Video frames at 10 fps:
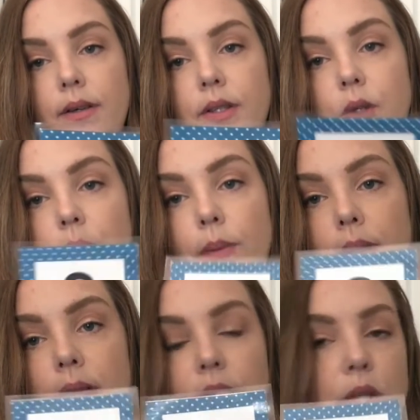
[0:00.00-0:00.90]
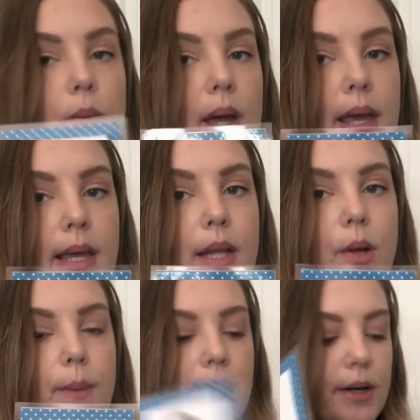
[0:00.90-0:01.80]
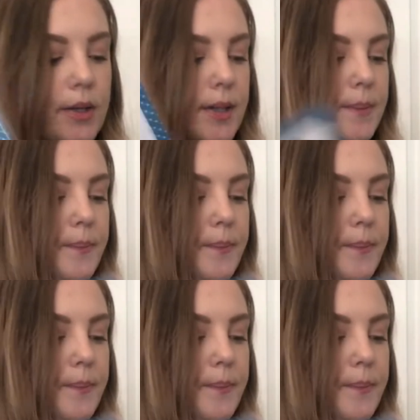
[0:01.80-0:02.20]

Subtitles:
So they would have to do 8 yellow bears.